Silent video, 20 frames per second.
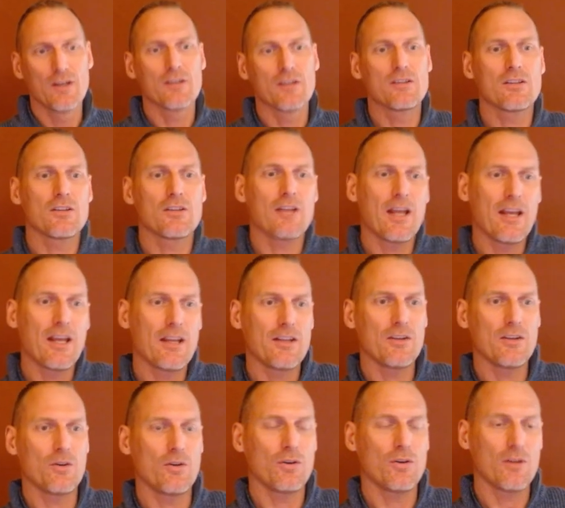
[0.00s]
delay
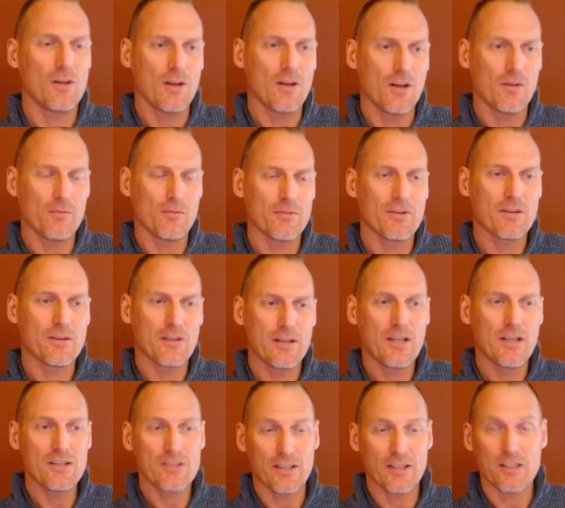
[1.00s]
your
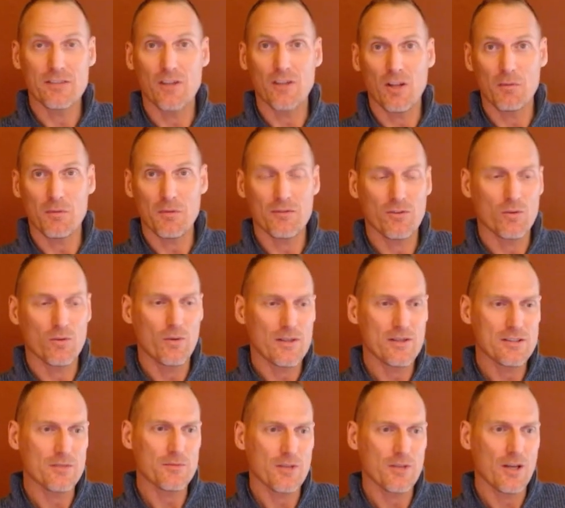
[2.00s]
kingside development for quite
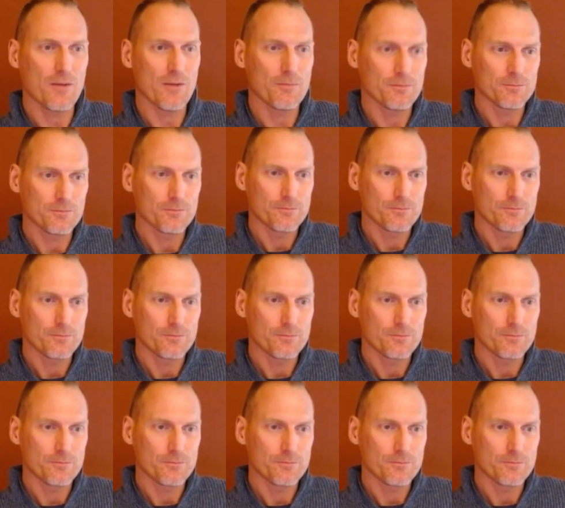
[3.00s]
some time.